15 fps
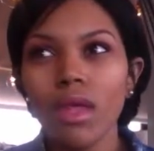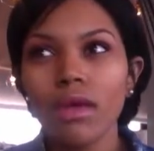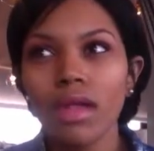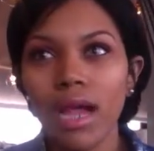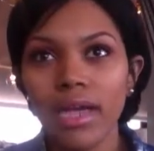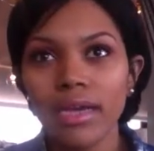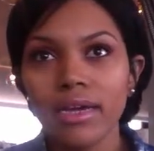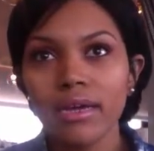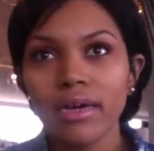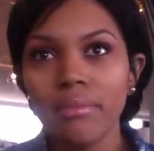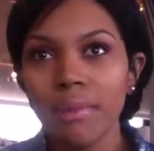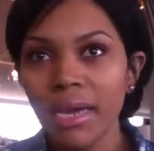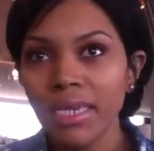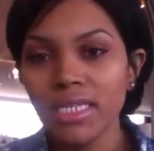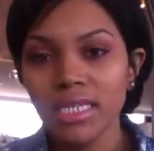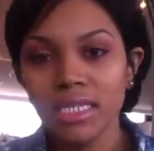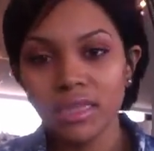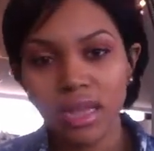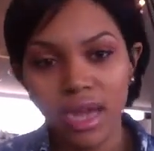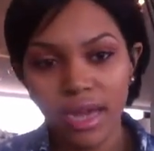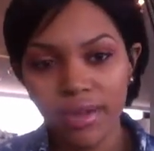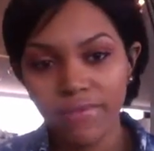like a basic
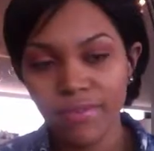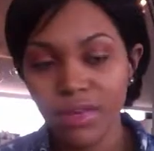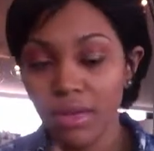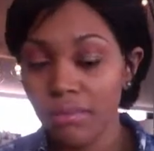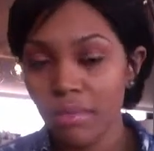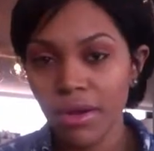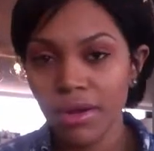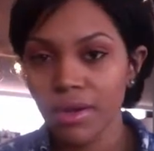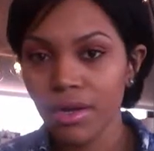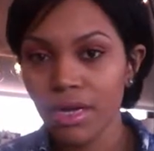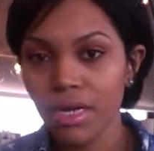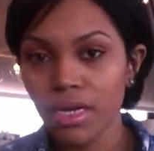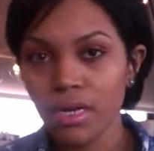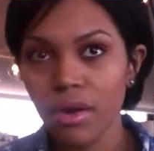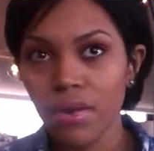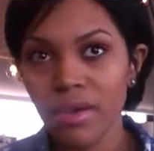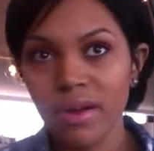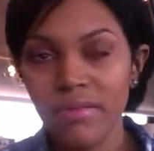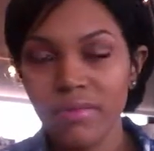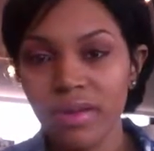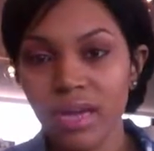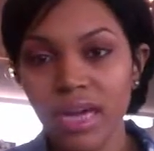life in America, or
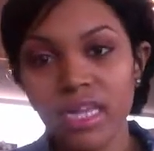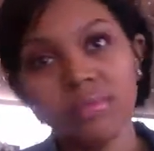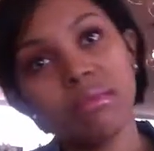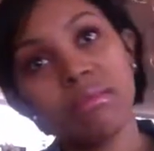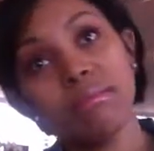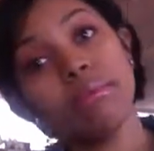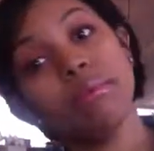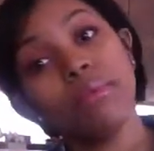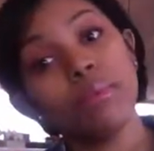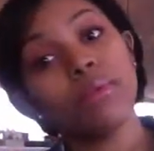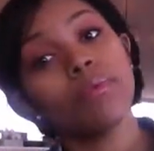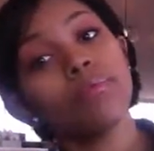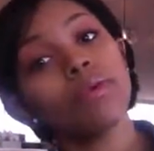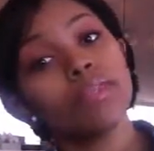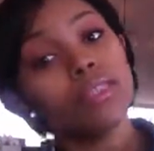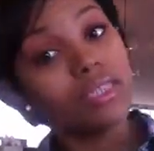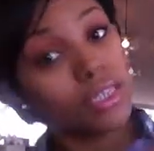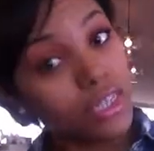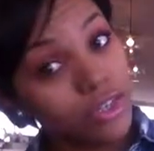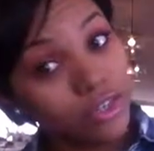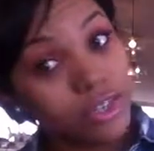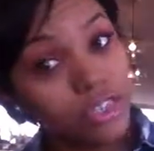whatever the case may be. People
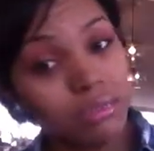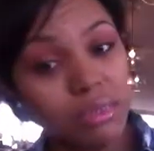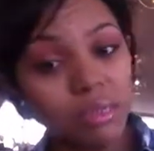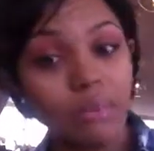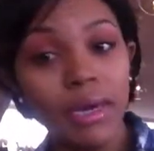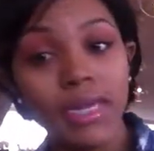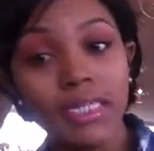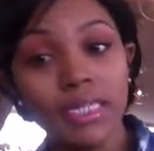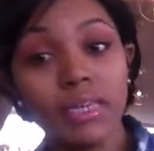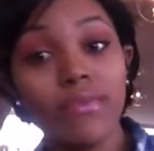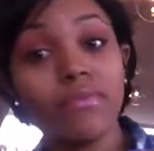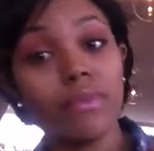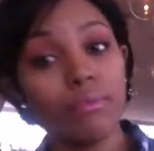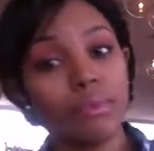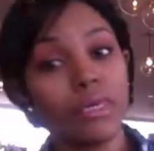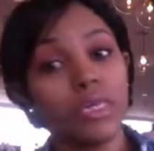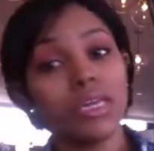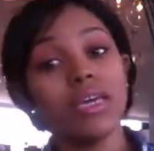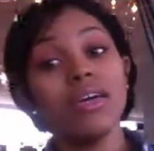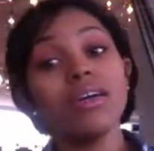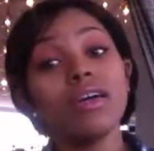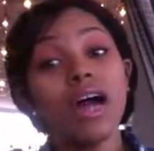consider to be basic for me.
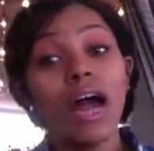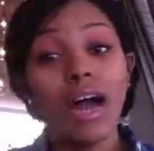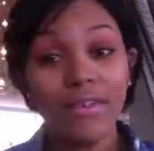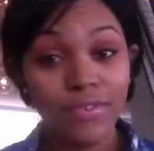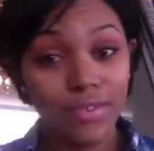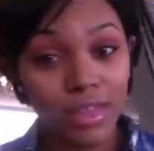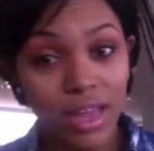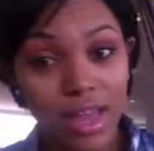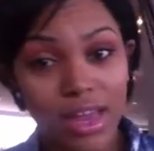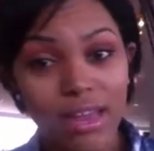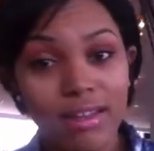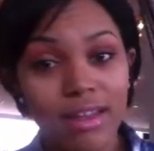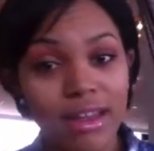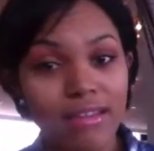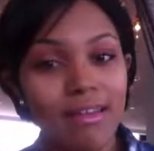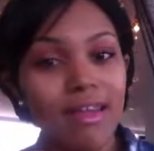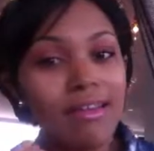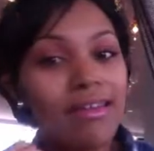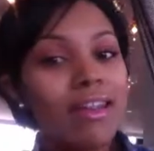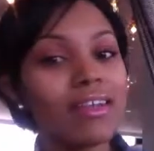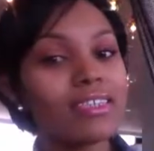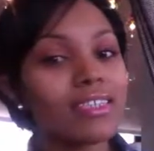I feel like,
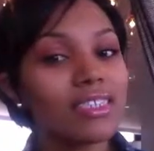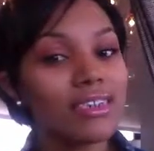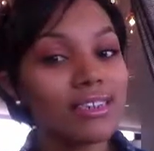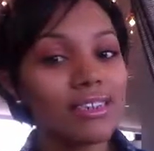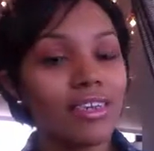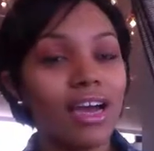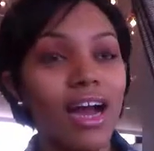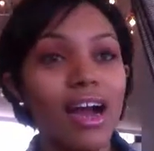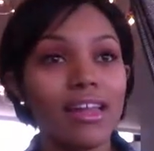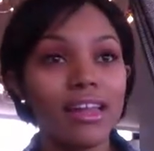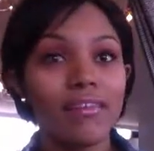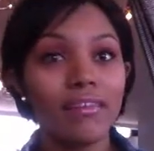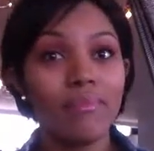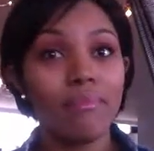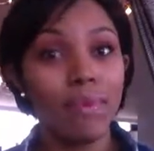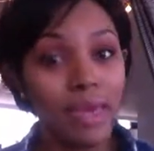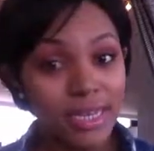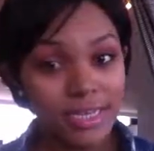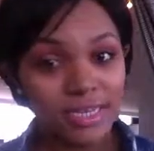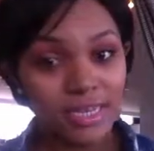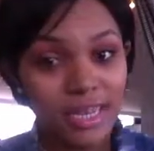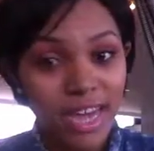not necessarily I live a
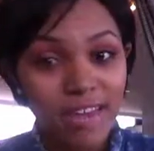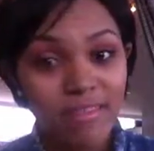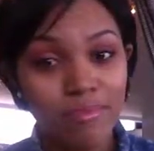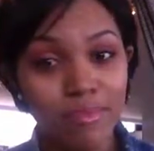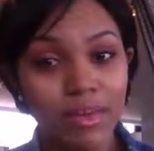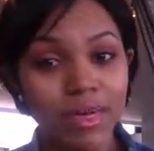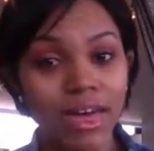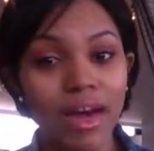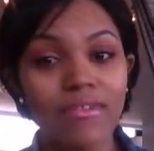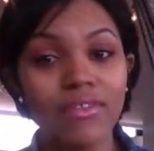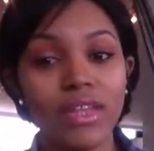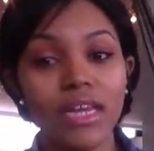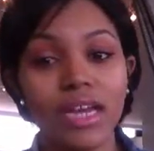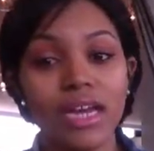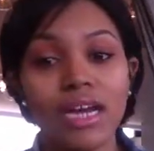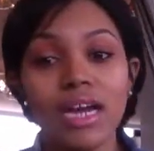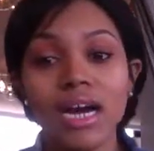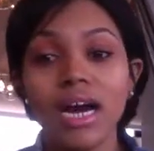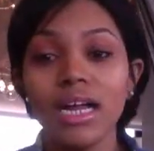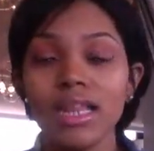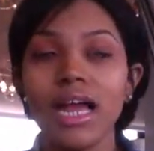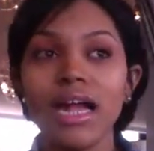basic life, but I feel like
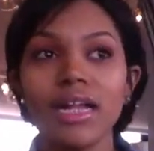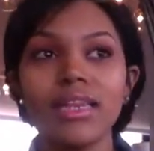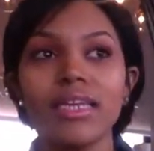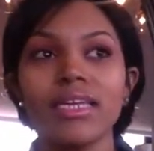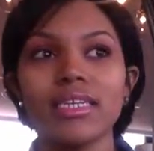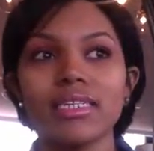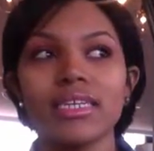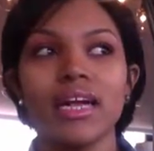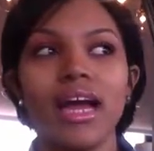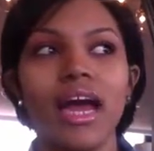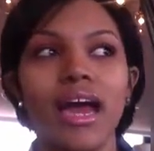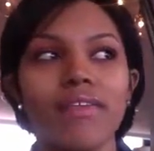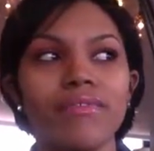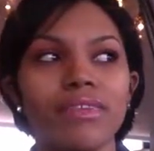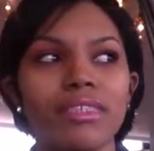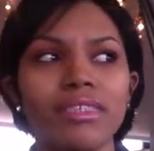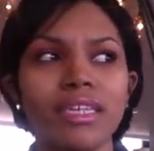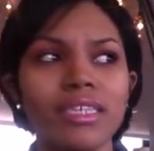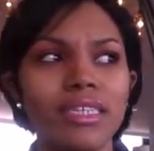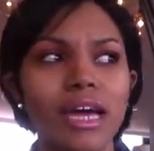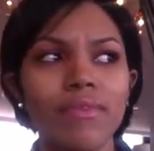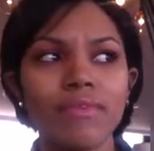a lot of things that I have
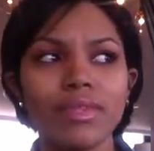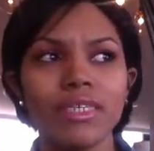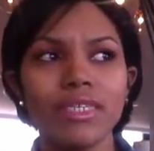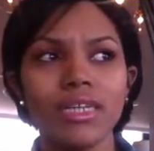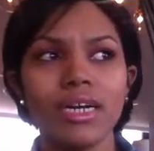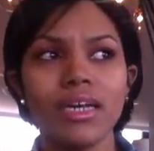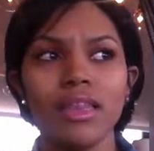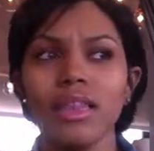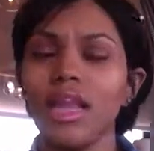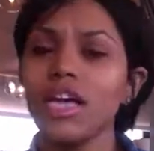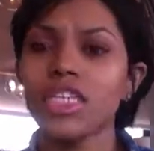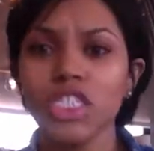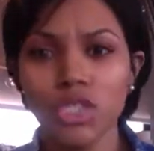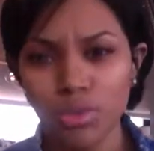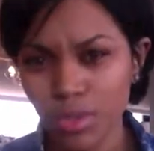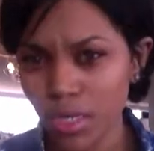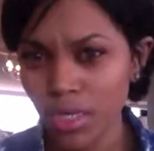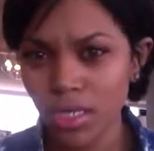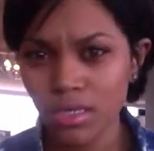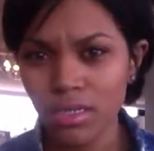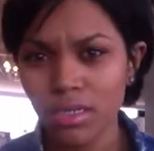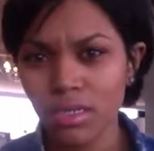is not really a
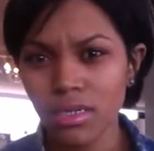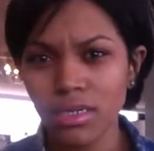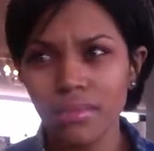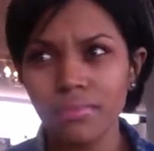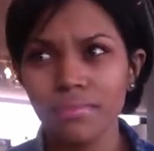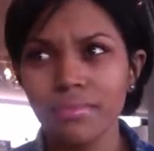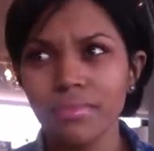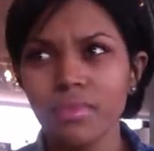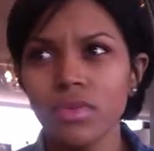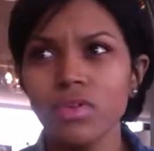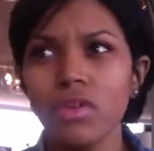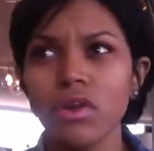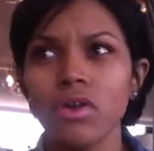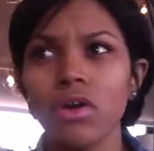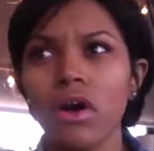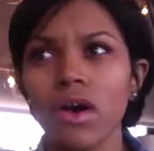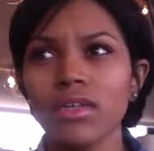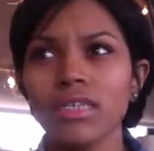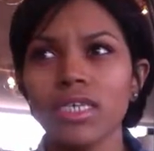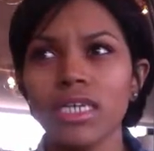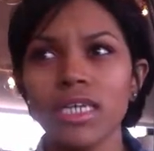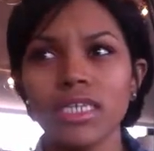luxury to, you know, go out
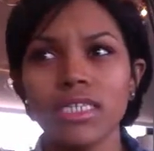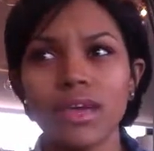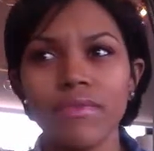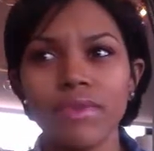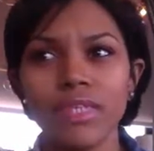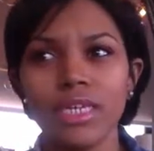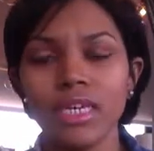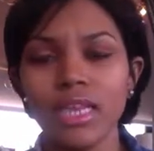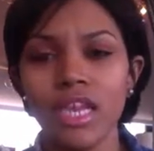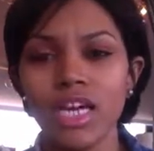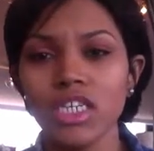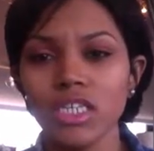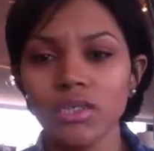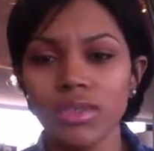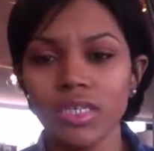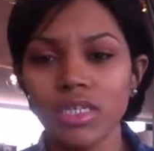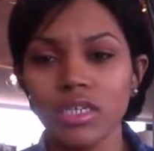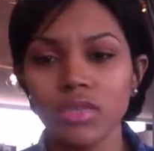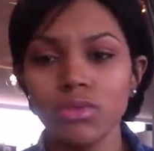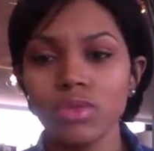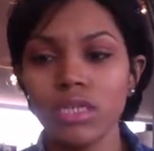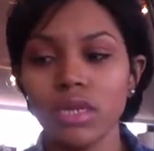to eat. It's not really a luxury to
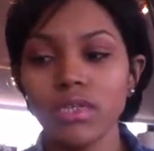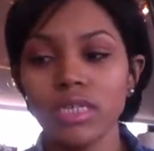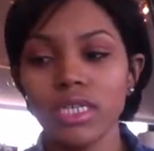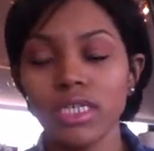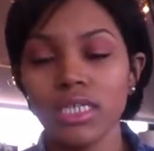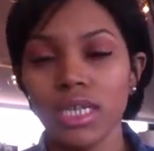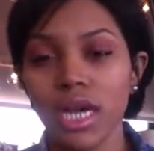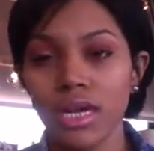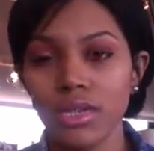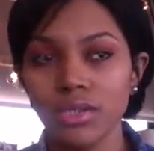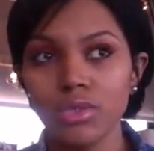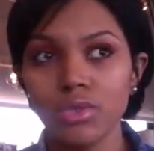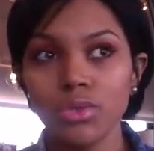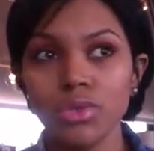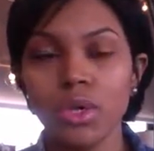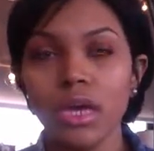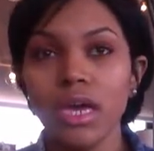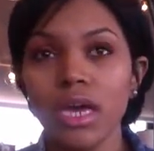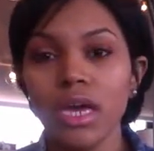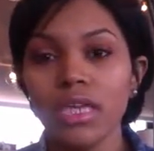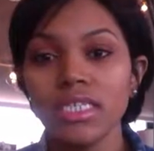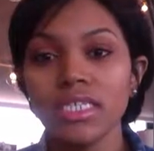do certain things that I do.
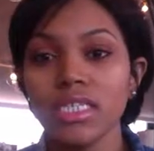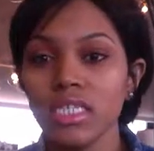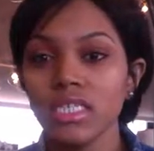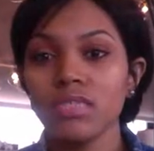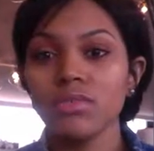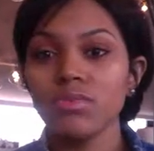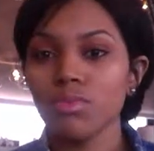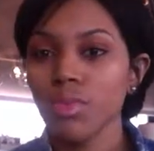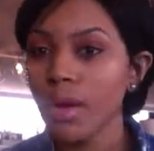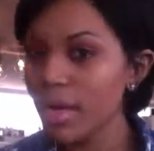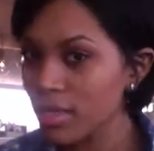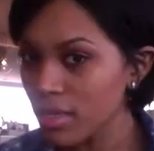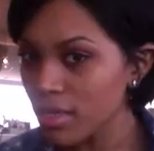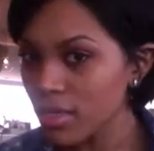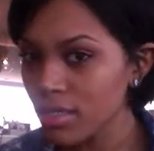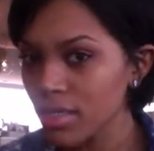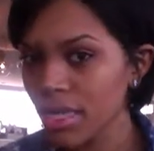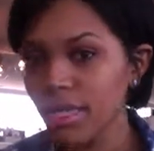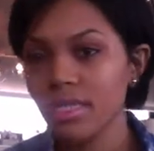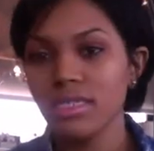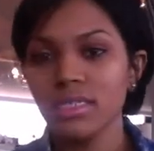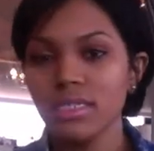It's just regular.
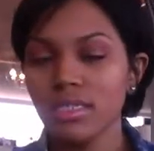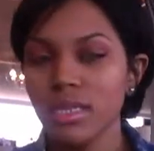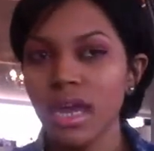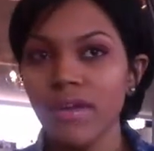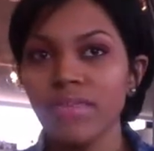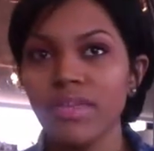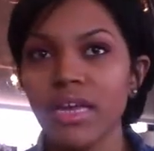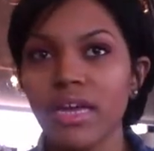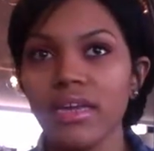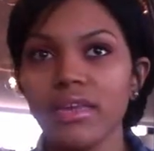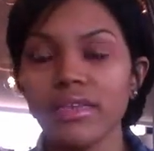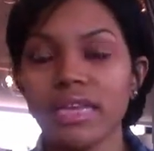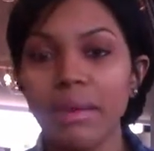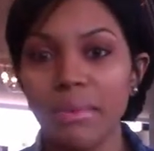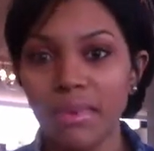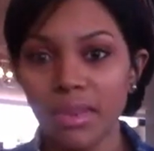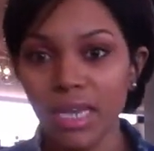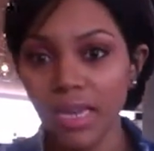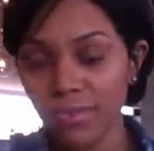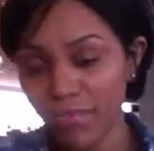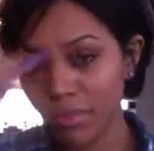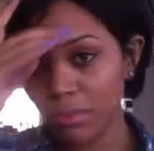Like, it's just the everyday type of
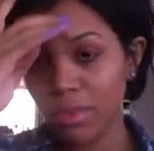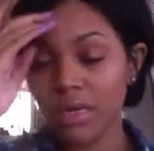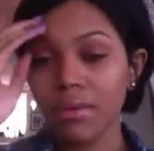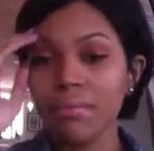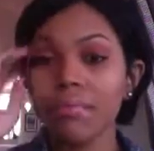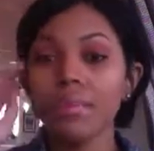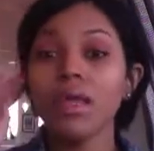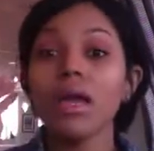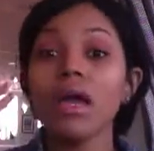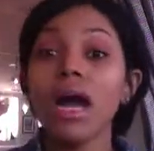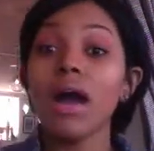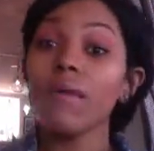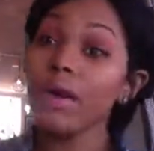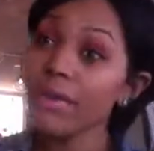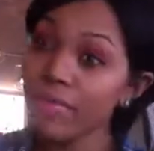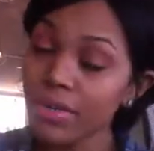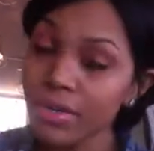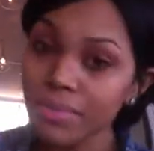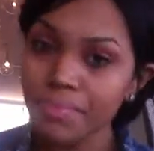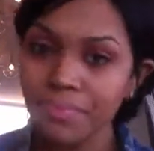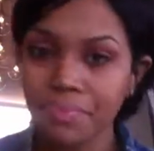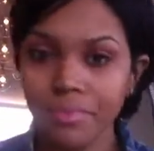thing for me. However,
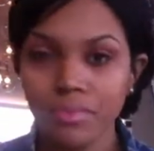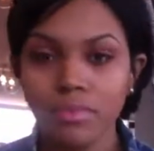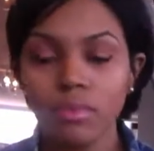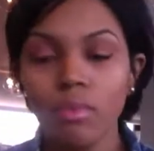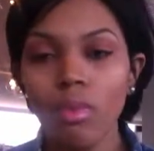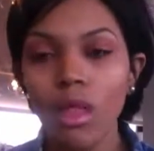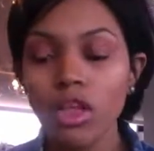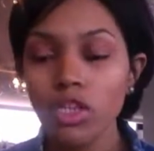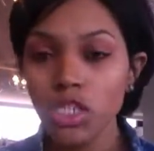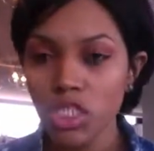so